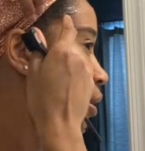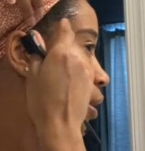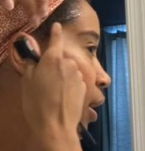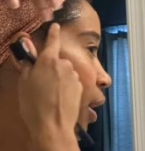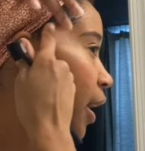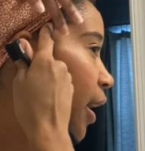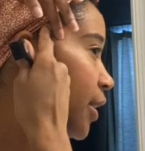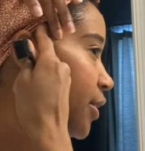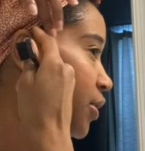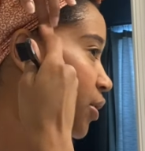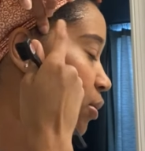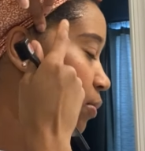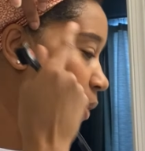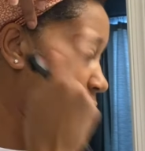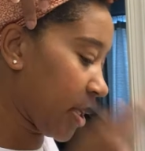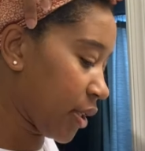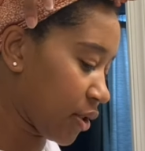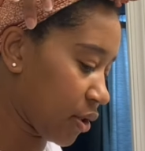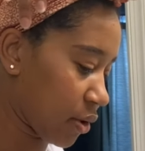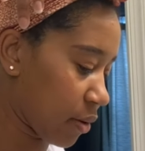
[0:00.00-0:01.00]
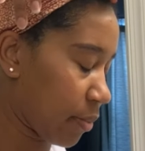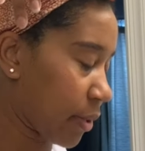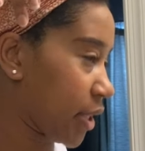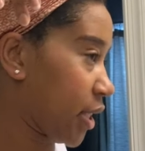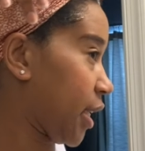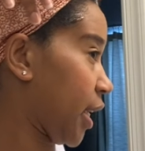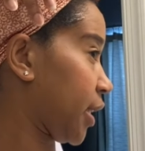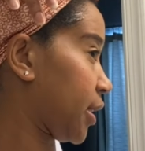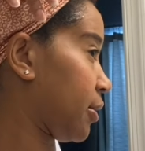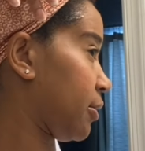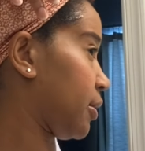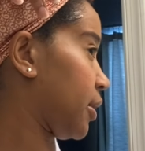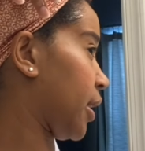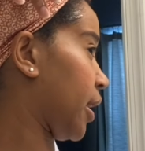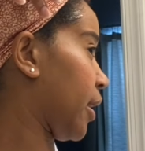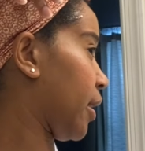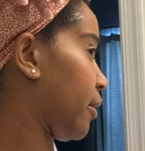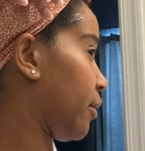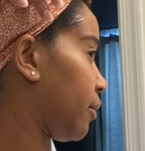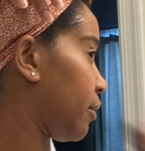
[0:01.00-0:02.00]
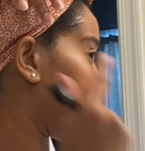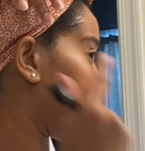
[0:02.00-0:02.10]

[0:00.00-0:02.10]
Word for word: I do want to do a protective style.